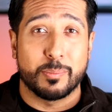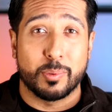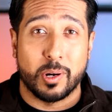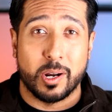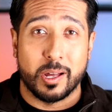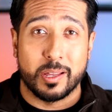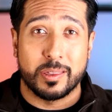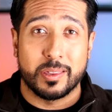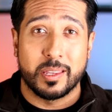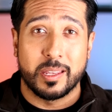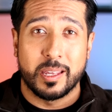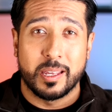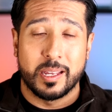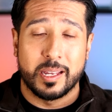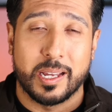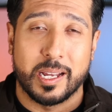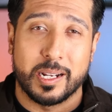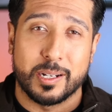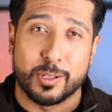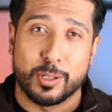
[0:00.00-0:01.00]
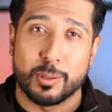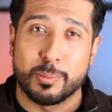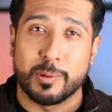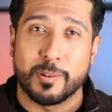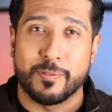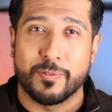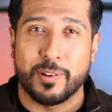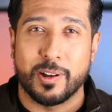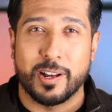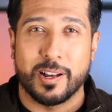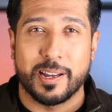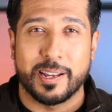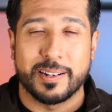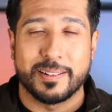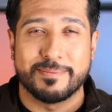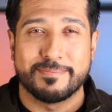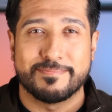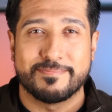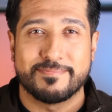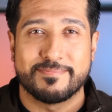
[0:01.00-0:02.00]
broth and you'll be
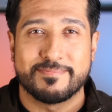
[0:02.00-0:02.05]
fine.